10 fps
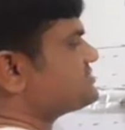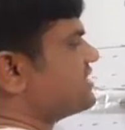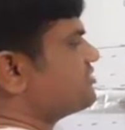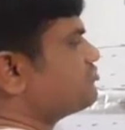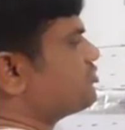
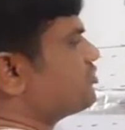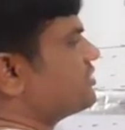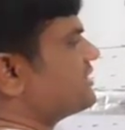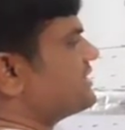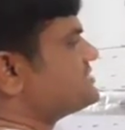
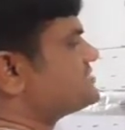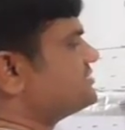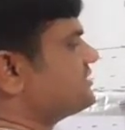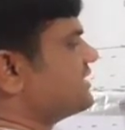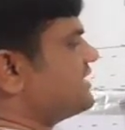
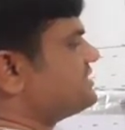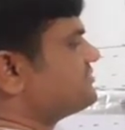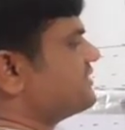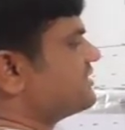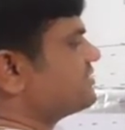unpolarized light
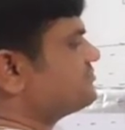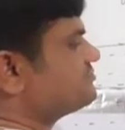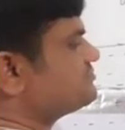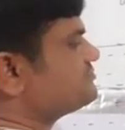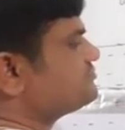will come.
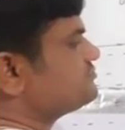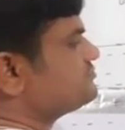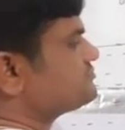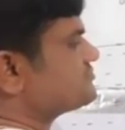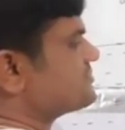
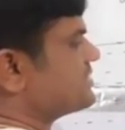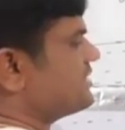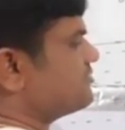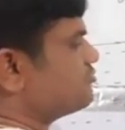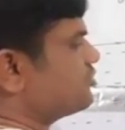
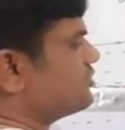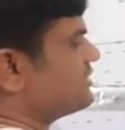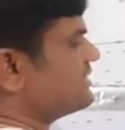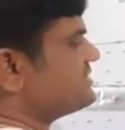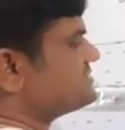
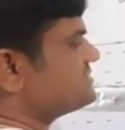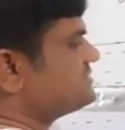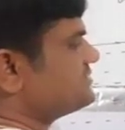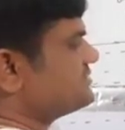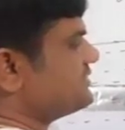
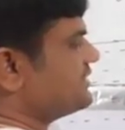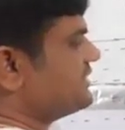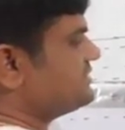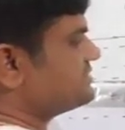Unpolarized light,